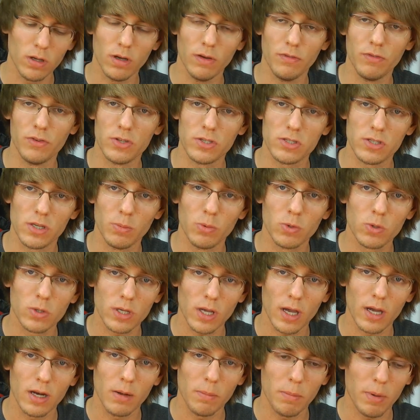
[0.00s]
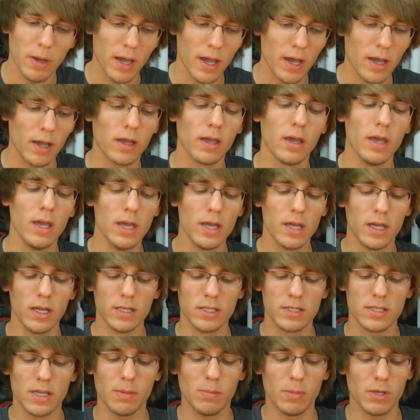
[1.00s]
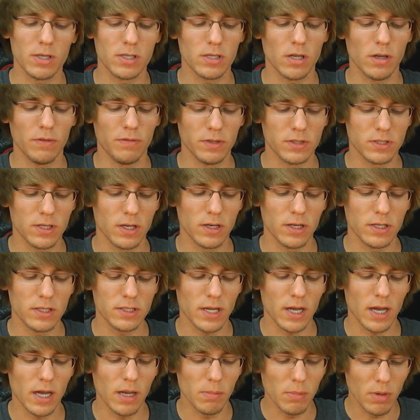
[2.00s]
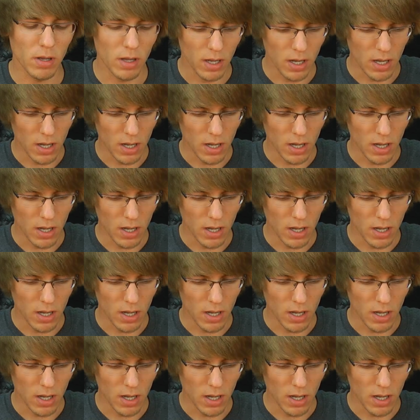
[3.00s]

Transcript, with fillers: of the similar kind of pack and save myself a ton of time.